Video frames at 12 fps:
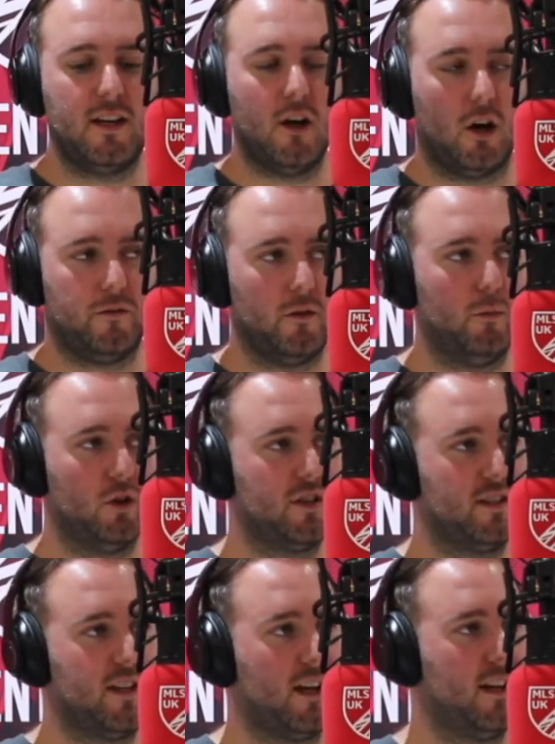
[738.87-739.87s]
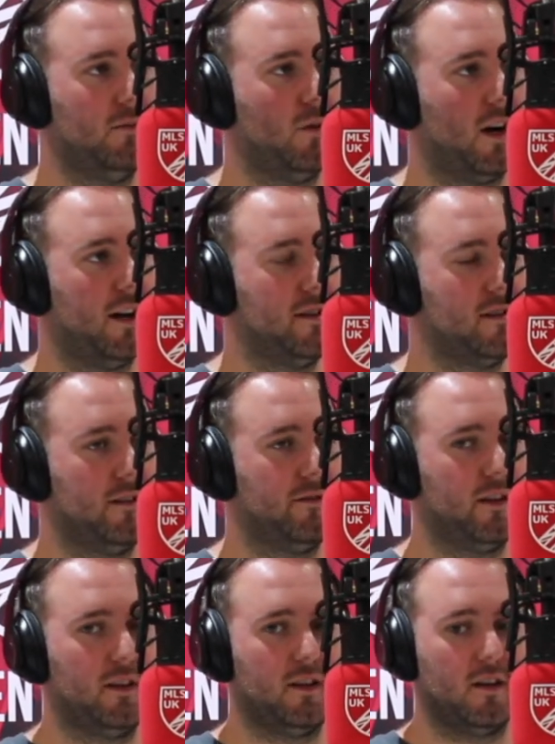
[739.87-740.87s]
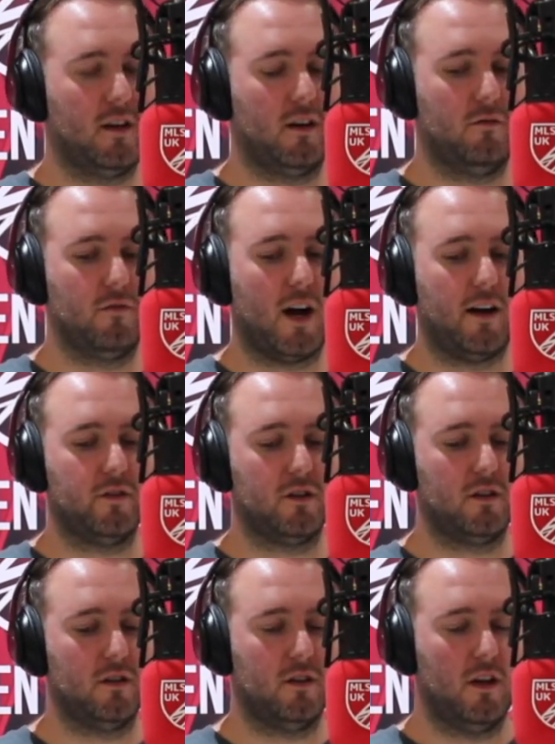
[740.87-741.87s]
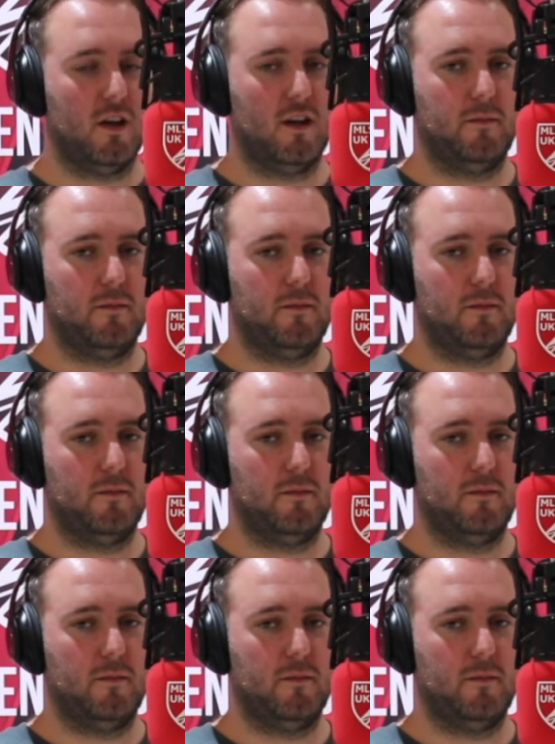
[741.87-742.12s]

offer much attacking wise, and I think rather than